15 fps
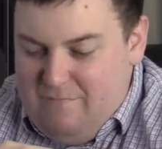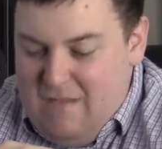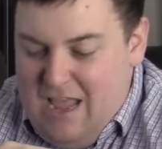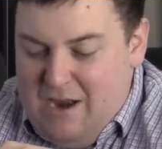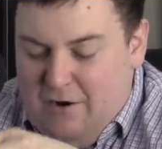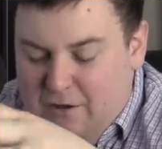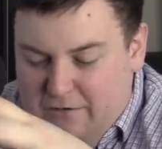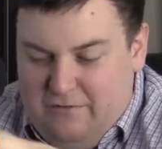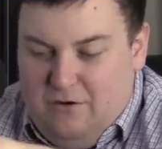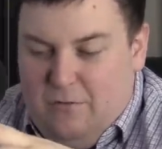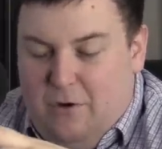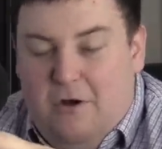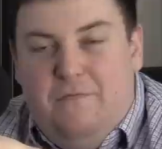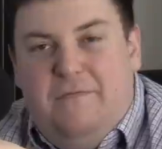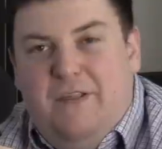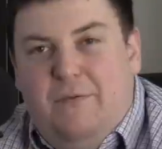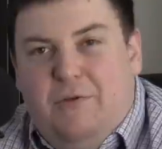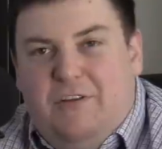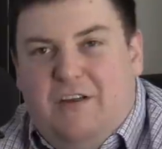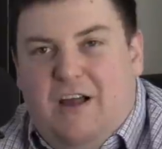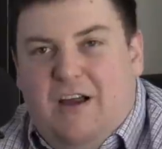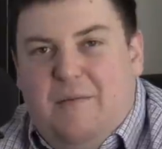And also, hopefully,
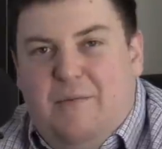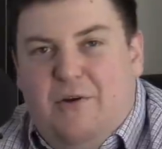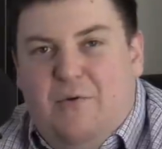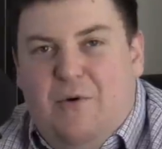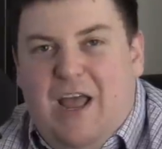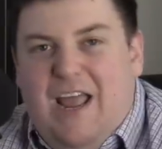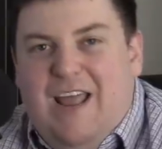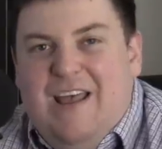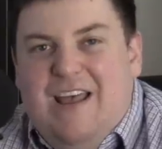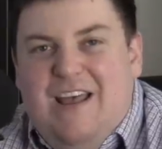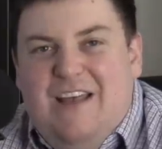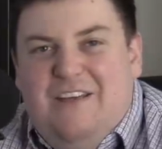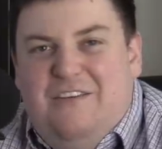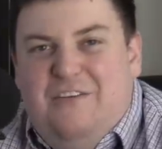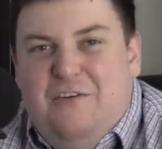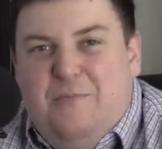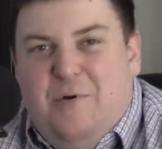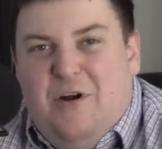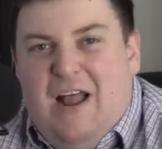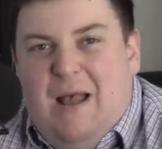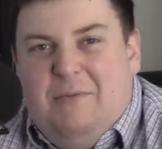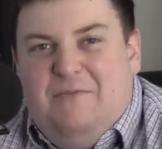we'll talk about a way to
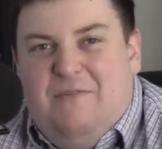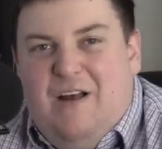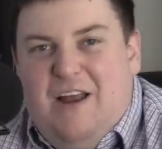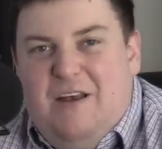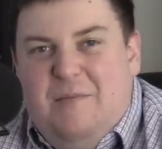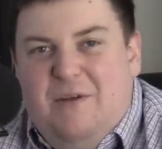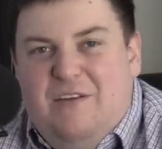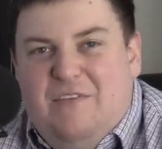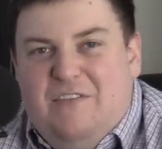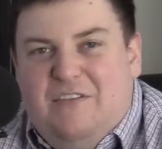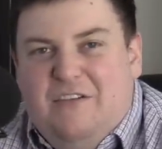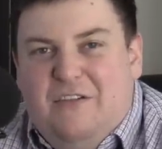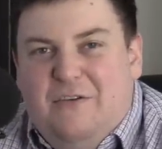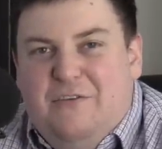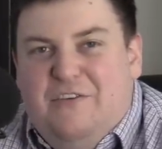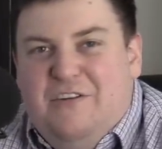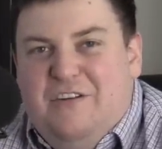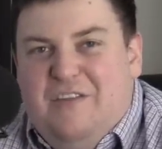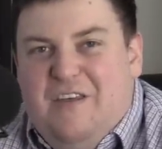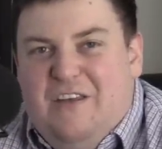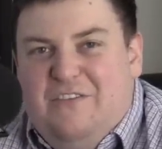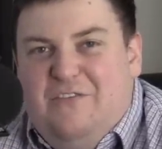perhaps find a bit of a solution
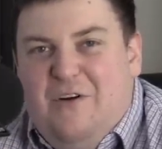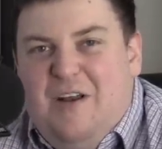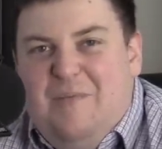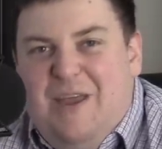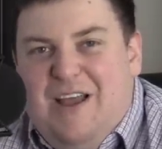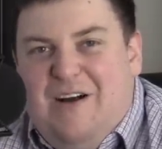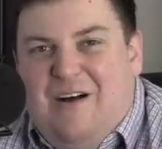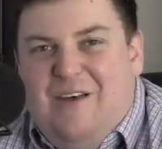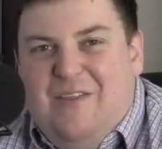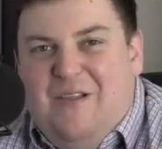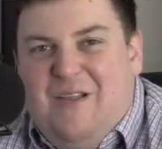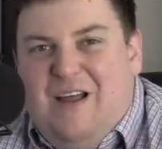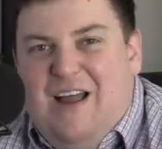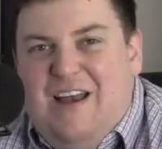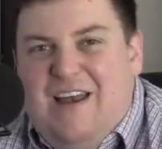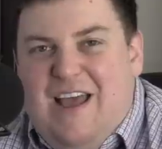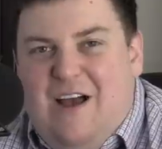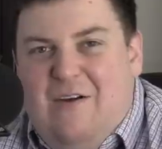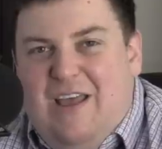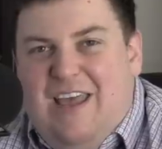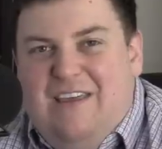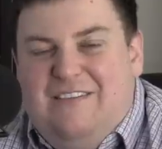to this. Joining me on the line
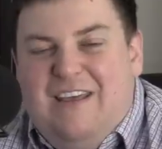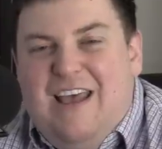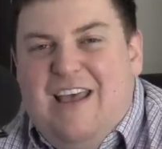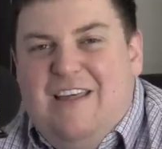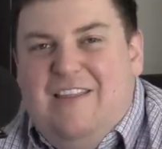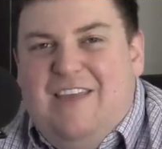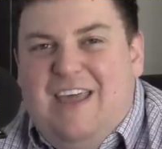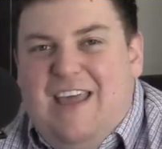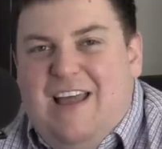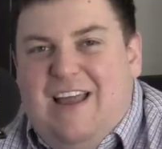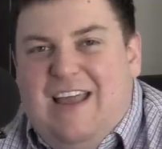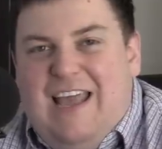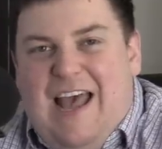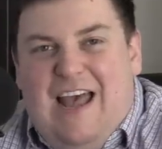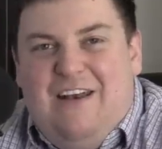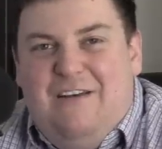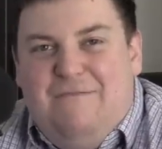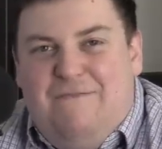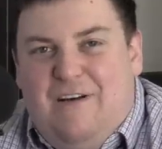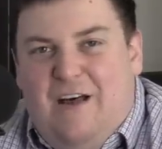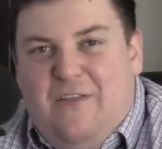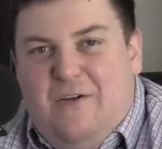now is the
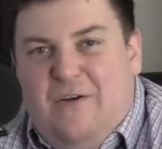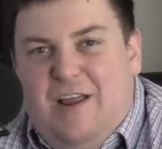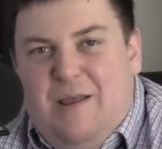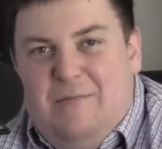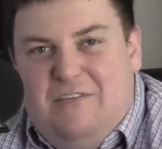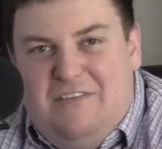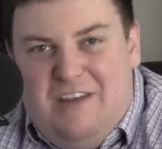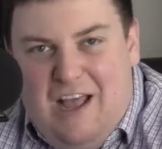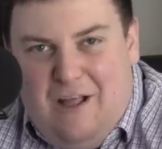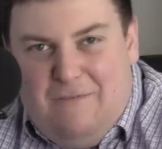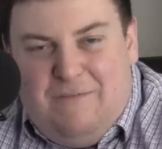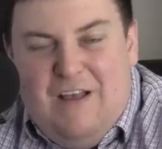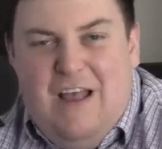Gadfather himself,